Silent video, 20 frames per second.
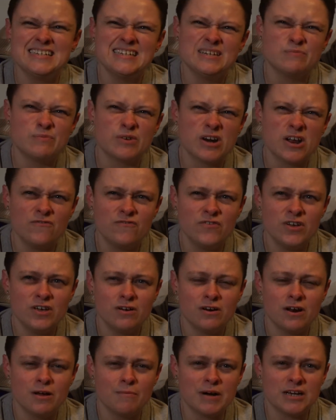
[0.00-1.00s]
but I
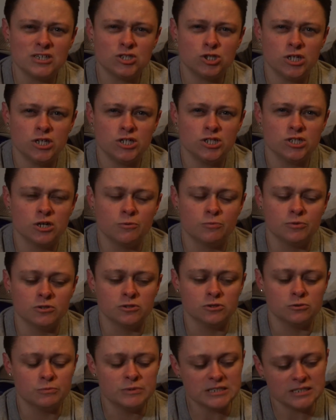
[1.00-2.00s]
figured I might change it up a
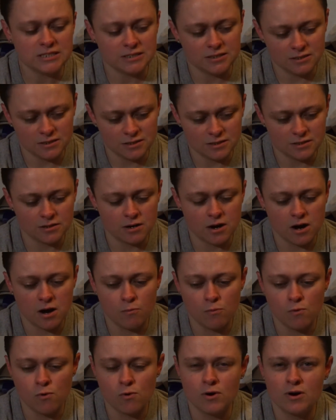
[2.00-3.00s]
little bit.
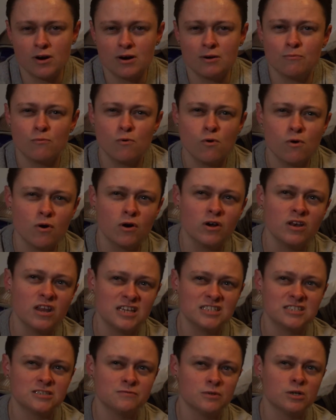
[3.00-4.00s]
More or
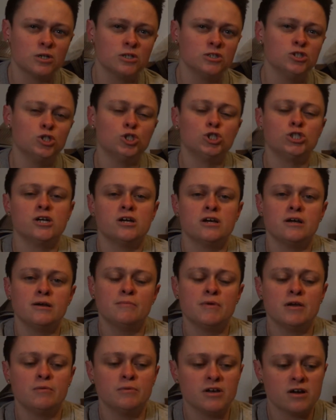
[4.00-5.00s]
less of a cliche.
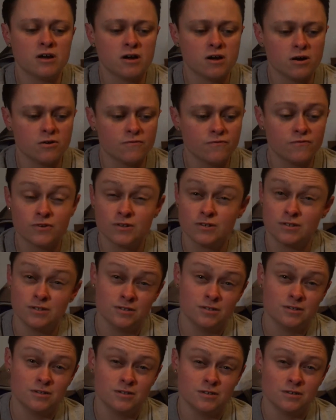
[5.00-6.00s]
Maybe have
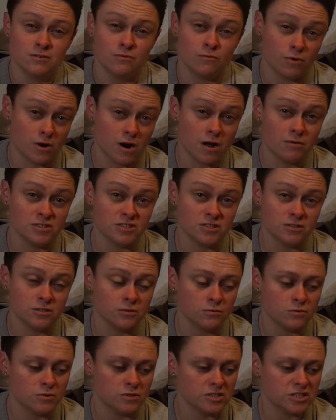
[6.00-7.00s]
what I was
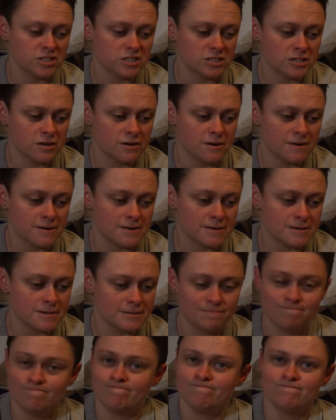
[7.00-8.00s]
thinking was
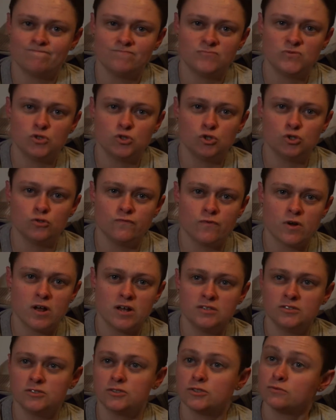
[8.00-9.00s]
two
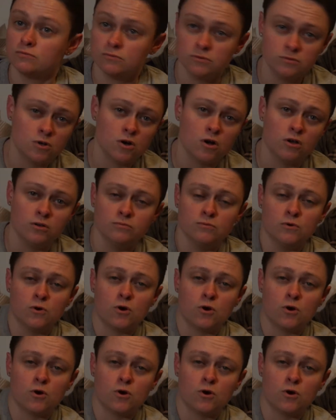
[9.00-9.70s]
friends, call